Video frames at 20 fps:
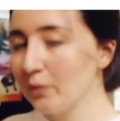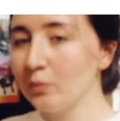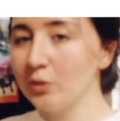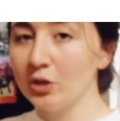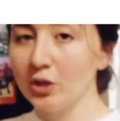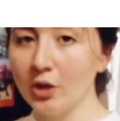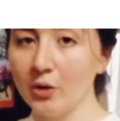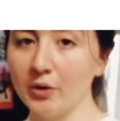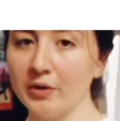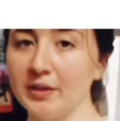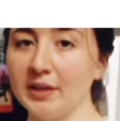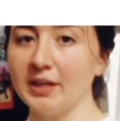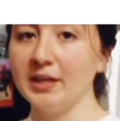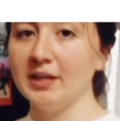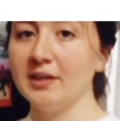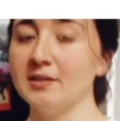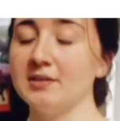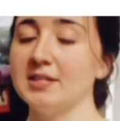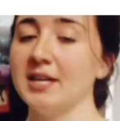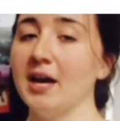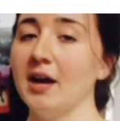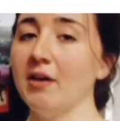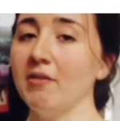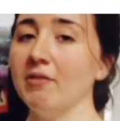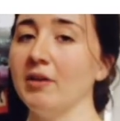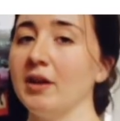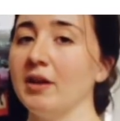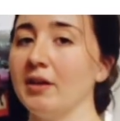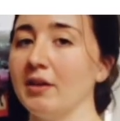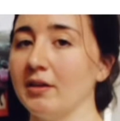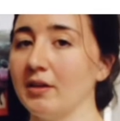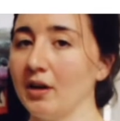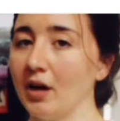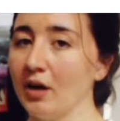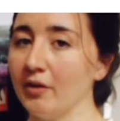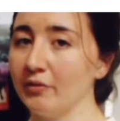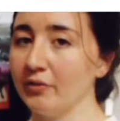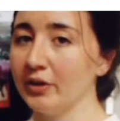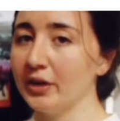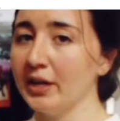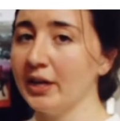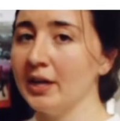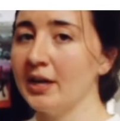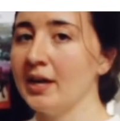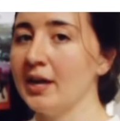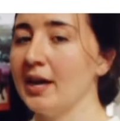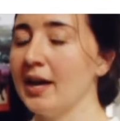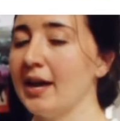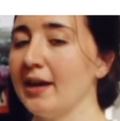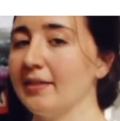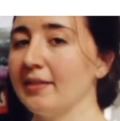we'll lower the heat down and cover it